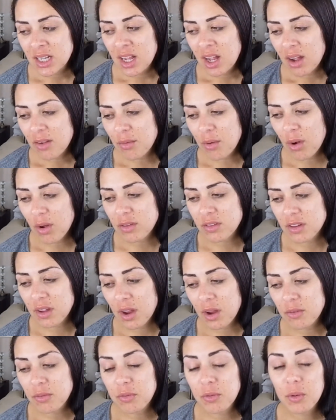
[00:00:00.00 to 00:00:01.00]
I've got to
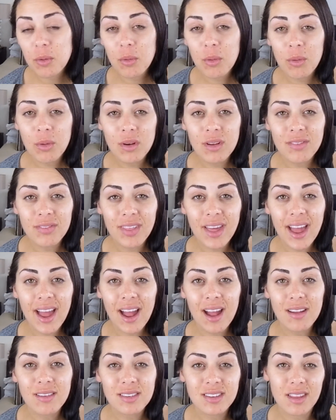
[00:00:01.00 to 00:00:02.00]
go through all of
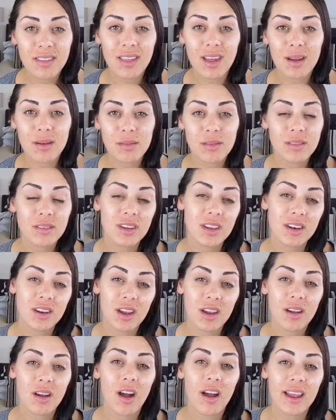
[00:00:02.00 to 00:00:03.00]
that so that, you know,
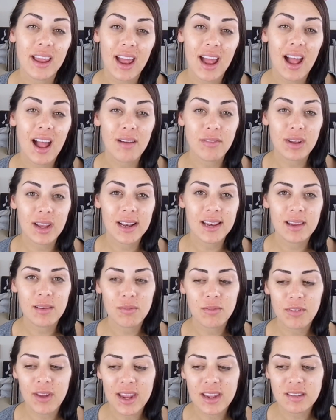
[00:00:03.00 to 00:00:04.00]
I have a clean
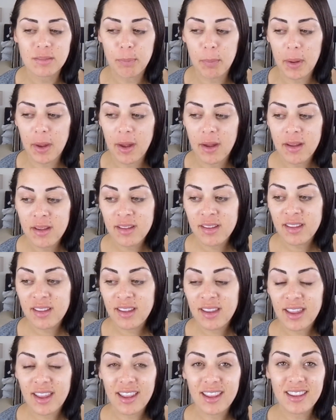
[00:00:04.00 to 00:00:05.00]
face, but,
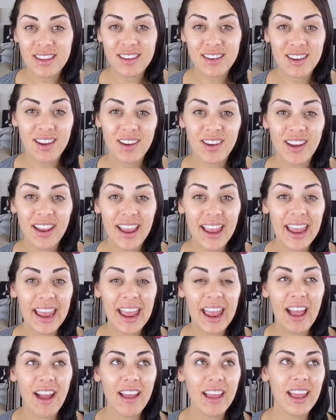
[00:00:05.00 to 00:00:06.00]
you know,
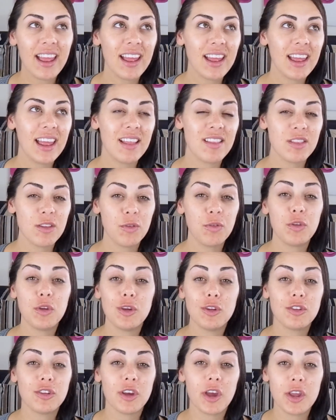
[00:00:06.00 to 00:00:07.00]
in the
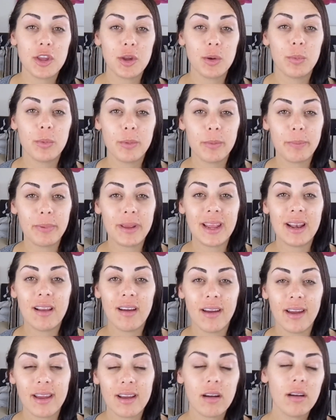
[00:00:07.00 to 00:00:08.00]
future you will be
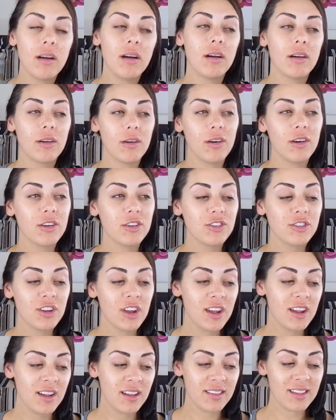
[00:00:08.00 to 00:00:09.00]
like, oh gosh,
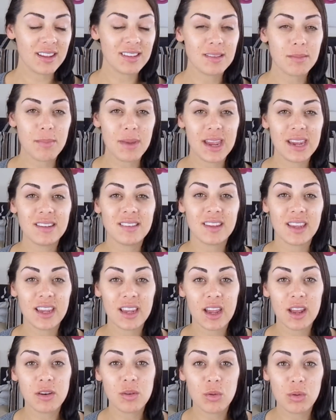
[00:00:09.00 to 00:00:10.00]
that's amazing.
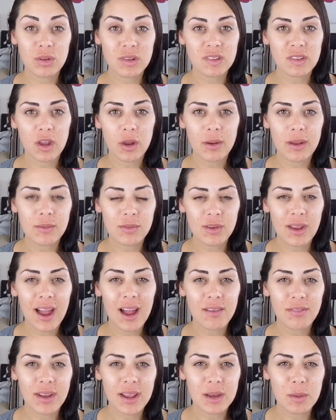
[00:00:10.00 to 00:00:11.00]
And also if you
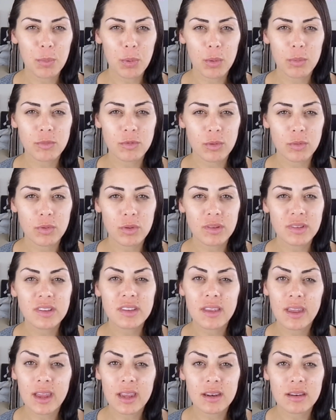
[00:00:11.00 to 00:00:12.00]
have any problems with your
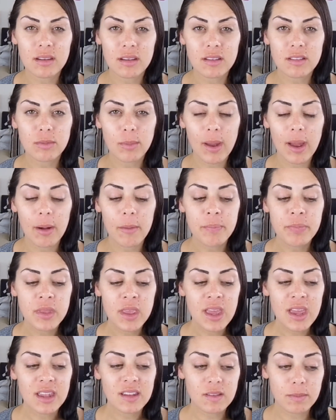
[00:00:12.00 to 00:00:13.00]
skin as well,
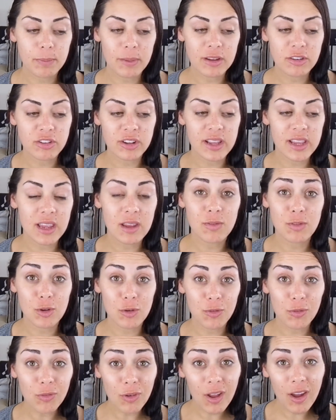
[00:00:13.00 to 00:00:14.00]
especially if you
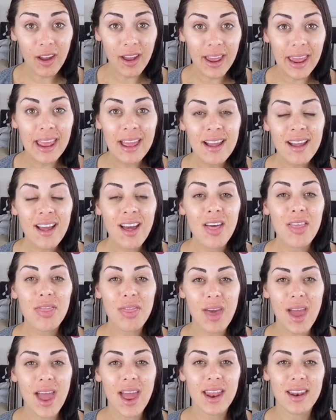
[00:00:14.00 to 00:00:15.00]
fly,
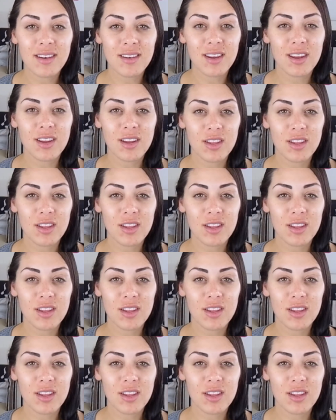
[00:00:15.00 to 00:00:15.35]
then